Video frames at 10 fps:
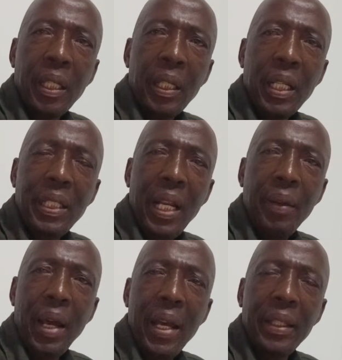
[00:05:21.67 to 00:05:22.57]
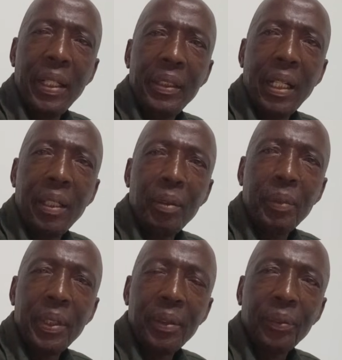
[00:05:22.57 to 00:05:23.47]
Yesterday you had that
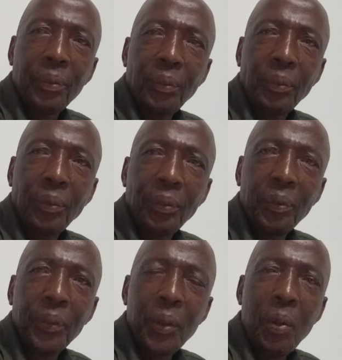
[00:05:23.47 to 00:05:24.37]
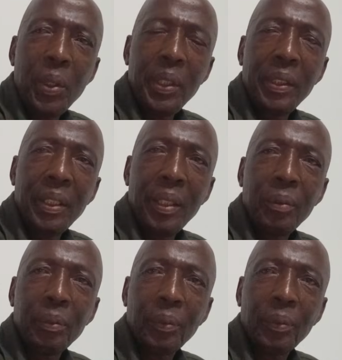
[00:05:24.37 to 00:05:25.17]
gentleman, you got his name,